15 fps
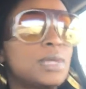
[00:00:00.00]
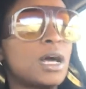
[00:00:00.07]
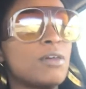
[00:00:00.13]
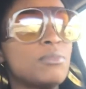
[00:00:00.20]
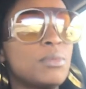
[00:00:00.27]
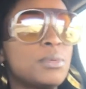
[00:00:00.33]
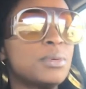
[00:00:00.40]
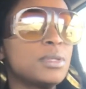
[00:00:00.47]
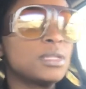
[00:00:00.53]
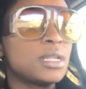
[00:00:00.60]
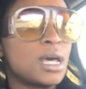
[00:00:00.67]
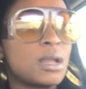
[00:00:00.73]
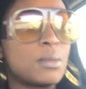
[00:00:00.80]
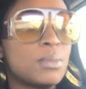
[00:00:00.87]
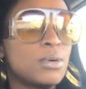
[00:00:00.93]
I've been putting a
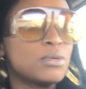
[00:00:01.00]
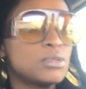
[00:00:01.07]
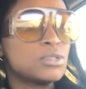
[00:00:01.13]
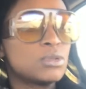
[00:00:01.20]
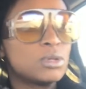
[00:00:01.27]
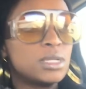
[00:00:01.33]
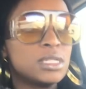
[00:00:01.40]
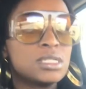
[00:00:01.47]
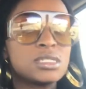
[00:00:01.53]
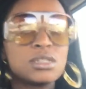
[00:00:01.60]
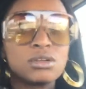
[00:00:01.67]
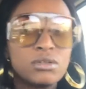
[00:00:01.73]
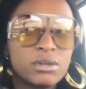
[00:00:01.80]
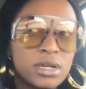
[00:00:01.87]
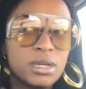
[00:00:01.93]
lot of posts on
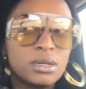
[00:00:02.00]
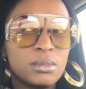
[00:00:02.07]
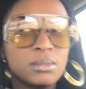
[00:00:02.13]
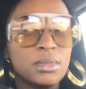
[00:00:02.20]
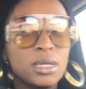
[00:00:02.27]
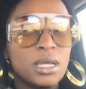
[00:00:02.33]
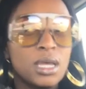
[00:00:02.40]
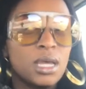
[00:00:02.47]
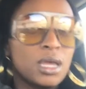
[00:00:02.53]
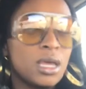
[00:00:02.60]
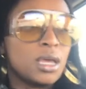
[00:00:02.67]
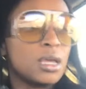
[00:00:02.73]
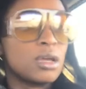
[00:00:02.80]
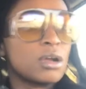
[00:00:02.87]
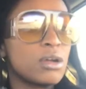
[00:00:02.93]
Instagram
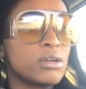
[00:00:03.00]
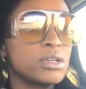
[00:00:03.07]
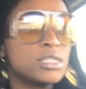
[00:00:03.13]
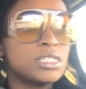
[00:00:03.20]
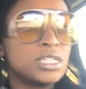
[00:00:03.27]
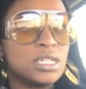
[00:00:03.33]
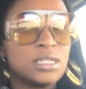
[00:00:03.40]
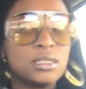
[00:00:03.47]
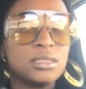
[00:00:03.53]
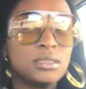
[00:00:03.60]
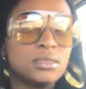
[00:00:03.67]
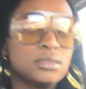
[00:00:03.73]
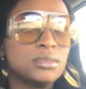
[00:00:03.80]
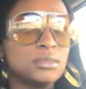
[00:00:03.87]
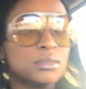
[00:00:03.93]
encouraging,
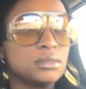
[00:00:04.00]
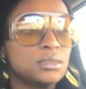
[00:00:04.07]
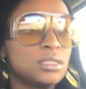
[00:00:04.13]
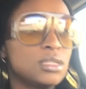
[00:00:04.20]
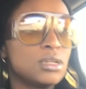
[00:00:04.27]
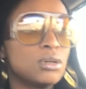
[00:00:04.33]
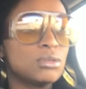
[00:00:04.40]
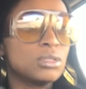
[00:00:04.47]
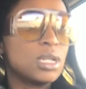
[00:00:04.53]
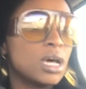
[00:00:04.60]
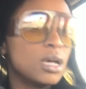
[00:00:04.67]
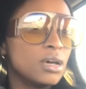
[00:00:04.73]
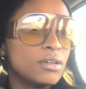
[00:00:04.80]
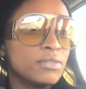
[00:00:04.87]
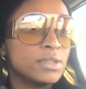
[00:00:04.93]
you know,
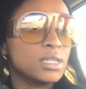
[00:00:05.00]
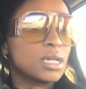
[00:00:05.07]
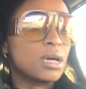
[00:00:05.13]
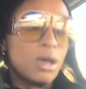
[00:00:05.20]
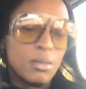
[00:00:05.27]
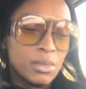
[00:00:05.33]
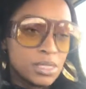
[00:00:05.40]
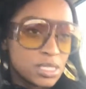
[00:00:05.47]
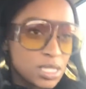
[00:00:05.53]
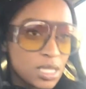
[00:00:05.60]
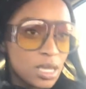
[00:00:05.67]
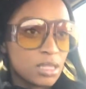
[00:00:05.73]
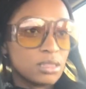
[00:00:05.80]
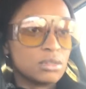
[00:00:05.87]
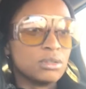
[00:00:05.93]
love and the coming
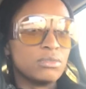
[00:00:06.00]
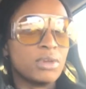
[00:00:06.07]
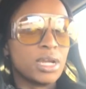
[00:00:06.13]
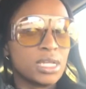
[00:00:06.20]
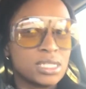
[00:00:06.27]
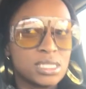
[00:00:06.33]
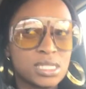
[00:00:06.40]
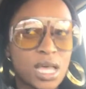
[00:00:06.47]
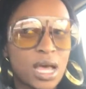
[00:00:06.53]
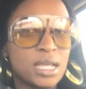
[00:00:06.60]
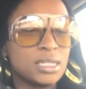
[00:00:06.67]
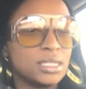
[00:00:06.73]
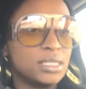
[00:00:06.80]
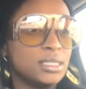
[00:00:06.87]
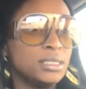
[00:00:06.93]
together,
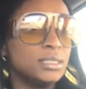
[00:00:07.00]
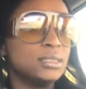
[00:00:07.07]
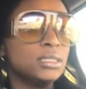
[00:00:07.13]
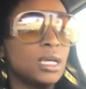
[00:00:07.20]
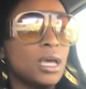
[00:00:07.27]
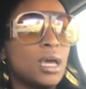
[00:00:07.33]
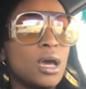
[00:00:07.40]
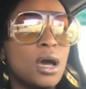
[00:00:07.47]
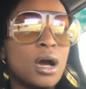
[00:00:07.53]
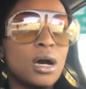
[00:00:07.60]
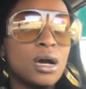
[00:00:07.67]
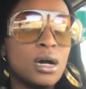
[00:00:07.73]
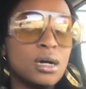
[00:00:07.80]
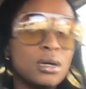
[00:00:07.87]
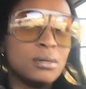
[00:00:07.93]
reconciling,
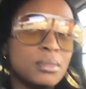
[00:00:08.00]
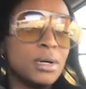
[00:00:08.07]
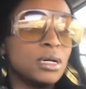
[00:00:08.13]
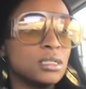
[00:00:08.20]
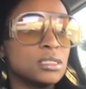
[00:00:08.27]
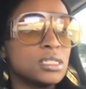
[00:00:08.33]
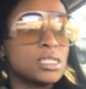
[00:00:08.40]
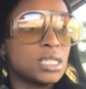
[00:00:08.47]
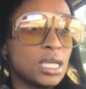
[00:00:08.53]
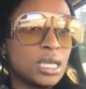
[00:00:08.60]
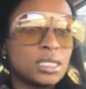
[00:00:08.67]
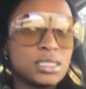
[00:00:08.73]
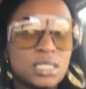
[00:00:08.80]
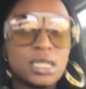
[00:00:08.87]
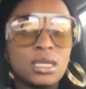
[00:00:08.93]

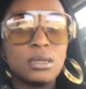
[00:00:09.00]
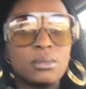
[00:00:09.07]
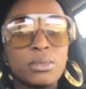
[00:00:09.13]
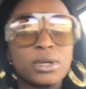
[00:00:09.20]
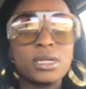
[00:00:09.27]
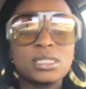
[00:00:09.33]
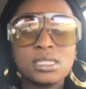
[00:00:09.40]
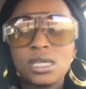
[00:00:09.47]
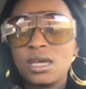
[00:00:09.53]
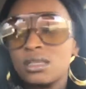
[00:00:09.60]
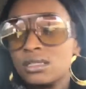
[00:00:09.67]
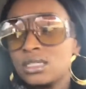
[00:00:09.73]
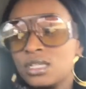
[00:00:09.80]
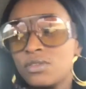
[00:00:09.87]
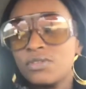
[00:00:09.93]
understanding, bringing
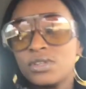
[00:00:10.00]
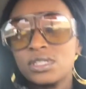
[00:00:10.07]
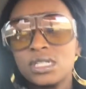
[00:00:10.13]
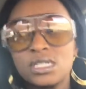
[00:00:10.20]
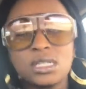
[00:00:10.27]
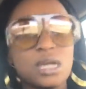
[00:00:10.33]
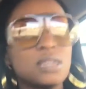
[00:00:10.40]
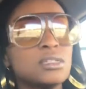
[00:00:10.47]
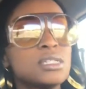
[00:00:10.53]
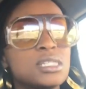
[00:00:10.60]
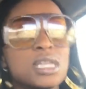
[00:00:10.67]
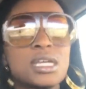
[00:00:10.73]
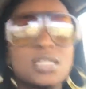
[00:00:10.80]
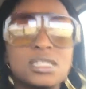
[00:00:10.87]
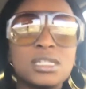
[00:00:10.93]
together differences,
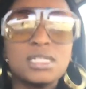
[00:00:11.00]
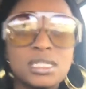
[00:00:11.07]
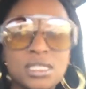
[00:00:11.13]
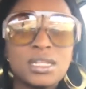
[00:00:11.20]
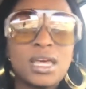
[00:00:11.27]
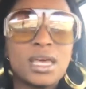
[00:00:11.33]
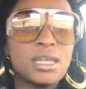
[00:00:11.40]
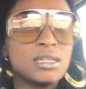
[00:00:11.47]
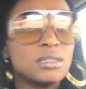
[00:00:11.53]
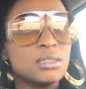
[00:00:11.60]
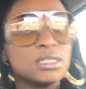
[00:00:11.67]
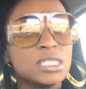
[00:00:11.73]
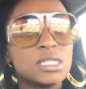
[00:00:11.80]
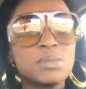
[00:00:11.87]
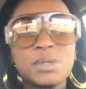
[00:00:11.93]
understanding that
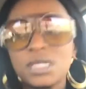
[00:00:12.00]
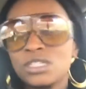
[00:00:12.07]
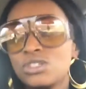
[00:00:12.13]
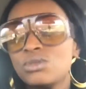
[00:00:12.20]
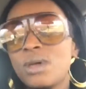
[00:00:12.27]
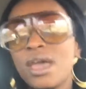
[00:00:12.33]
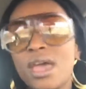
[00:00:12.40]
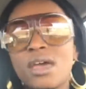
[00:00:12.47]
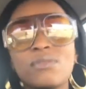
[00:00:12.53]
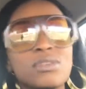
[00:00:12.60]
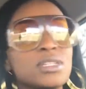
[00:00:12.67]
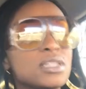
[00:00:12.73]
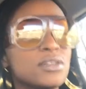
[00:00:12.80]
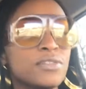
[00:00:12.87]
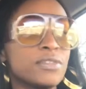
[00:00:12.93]
just because you have a
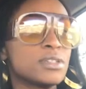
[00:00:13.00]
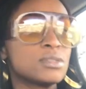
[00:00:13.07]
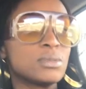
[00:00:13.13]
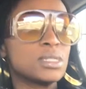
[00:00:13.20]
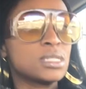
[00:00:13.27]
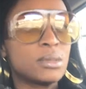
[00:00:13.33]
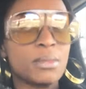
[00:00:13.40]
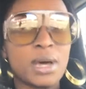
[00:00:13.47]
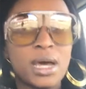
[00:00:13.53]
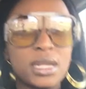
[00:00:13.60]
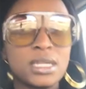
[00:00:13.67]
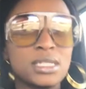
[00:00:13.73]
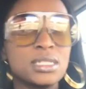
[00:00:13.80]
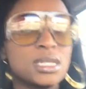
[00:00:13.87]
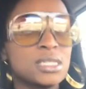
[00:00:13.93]
difference with
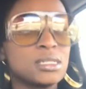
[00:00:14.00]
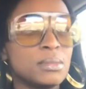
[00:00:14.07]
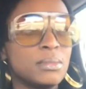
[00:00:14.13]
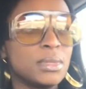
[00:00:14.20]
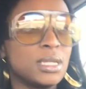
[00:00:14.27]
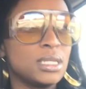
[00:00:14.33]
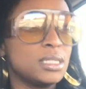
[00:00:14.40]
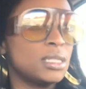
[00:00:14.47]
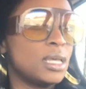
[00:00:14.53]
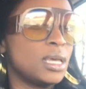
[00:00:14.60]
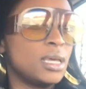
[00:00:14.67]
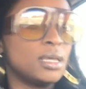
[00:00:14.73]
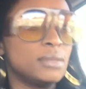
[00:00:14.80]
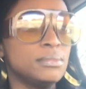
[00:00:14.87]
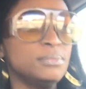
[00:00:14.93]
somebody, it doesn't mean
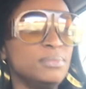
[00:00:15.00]
that